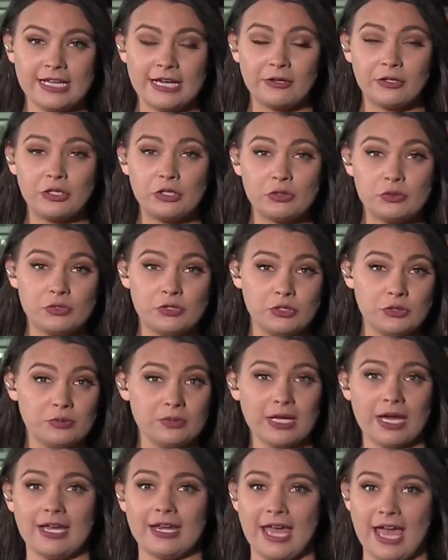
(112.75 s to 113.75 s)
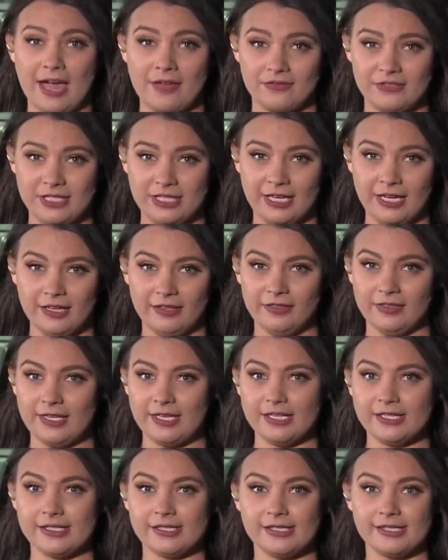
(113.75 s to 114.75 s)
Now, you do not have to get
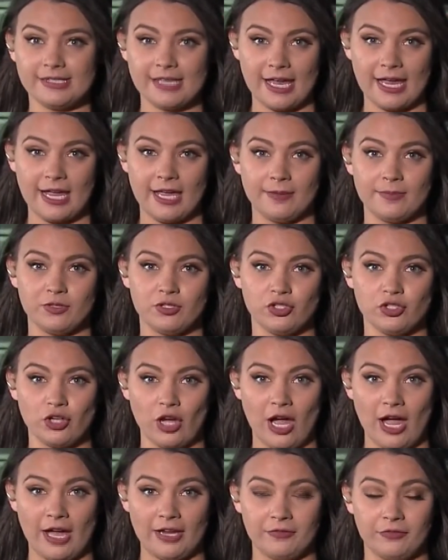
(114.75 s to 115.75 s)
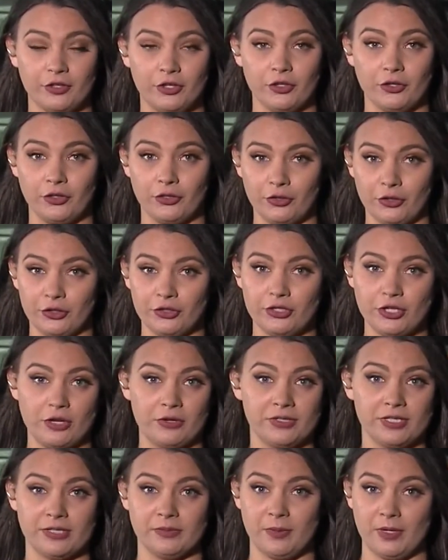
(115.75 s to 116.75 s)
the same shot for your third
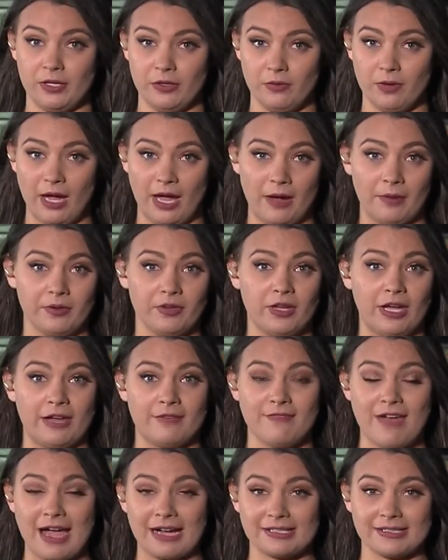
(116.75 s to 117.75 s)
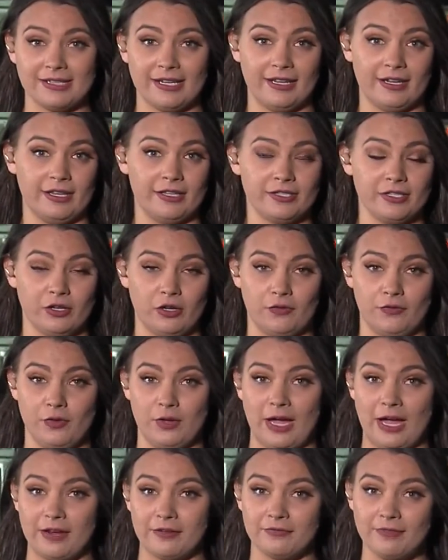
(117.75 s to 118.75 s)
dose as what you got when you got vaccinated. So, if you
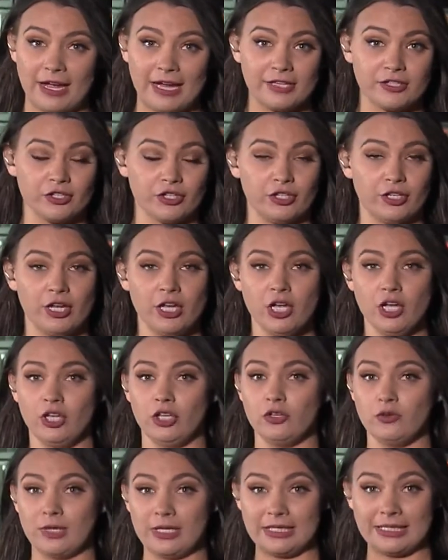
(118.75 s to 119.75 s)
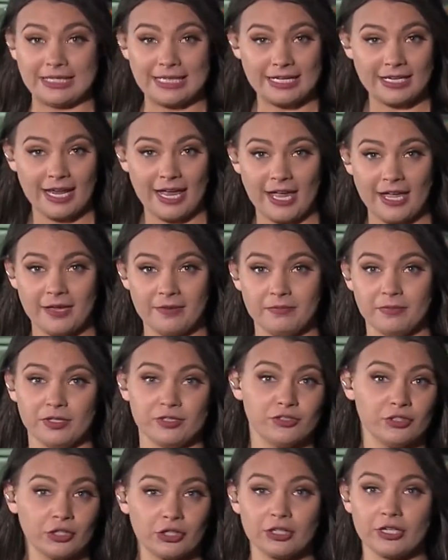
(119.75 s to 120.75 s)
got Pfizer, you can get a
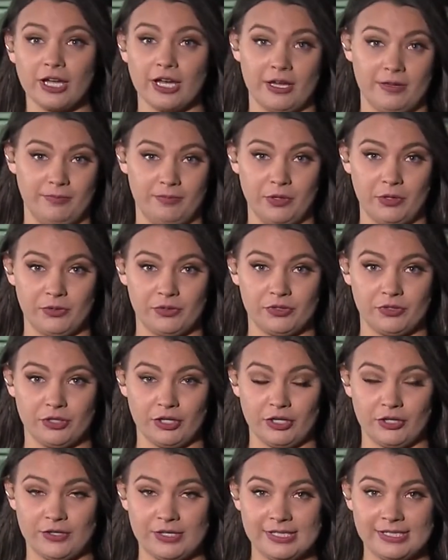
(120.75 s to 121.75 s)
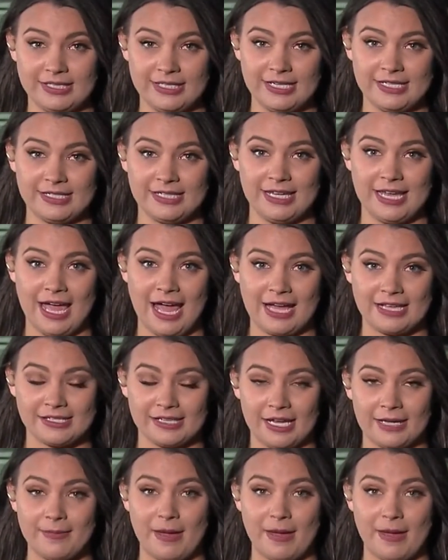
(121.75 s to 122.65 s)
Moderna booster. The CDC has